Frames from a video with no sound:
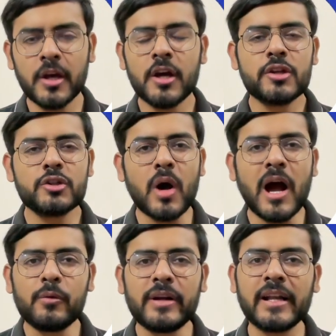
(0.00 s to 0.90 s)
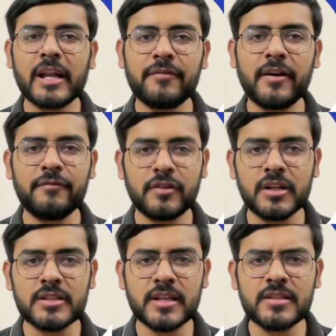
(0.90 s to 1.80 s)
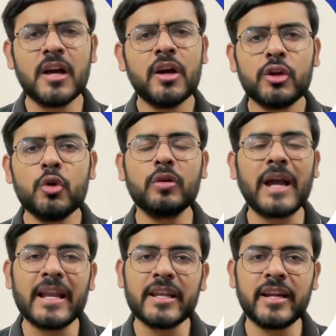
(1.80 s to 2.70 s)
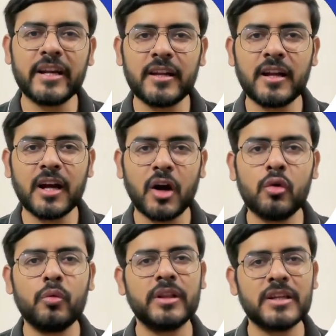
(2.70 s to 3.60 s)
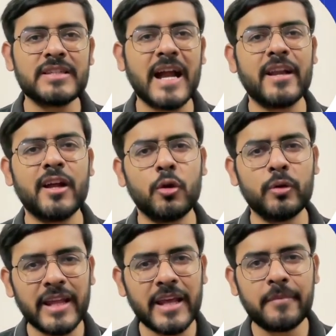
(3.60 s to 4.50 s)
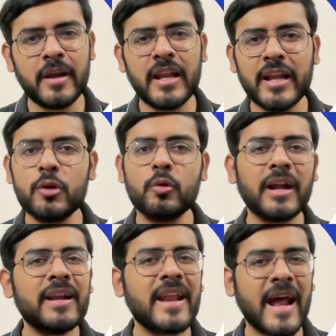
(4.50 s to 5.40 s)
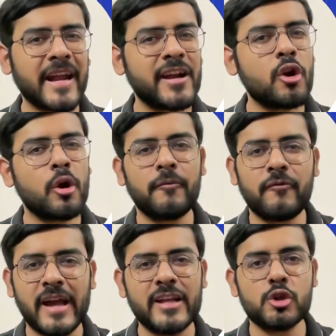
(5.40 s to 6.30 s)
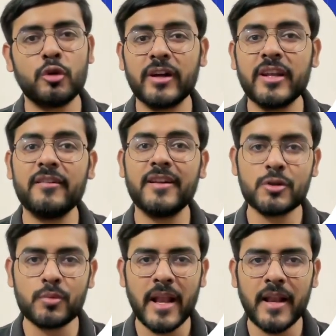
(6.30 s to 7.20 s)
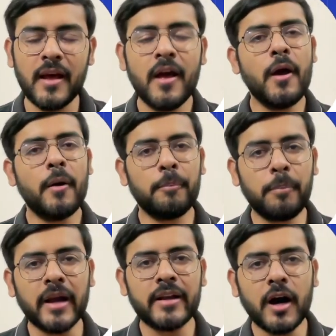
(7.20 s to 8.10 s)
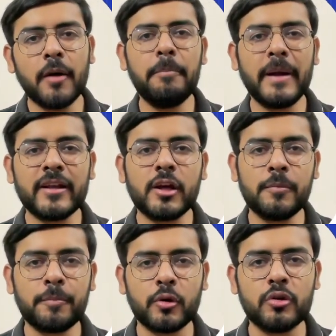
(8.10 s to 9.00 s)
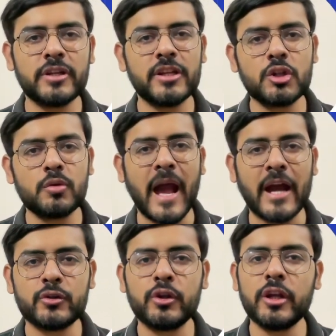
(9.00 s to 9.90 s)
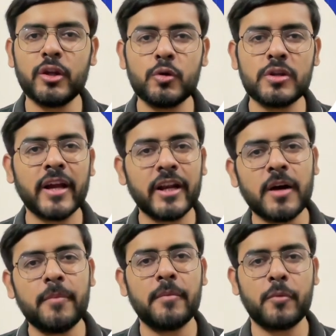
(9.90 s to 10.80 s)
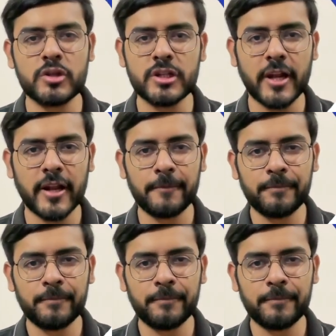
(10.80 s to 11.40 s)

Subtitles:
So how Netlify works is you can create an account with a standalone email and you can drag and drop files over here as well. But a better approach is to actually use a GitHub repository.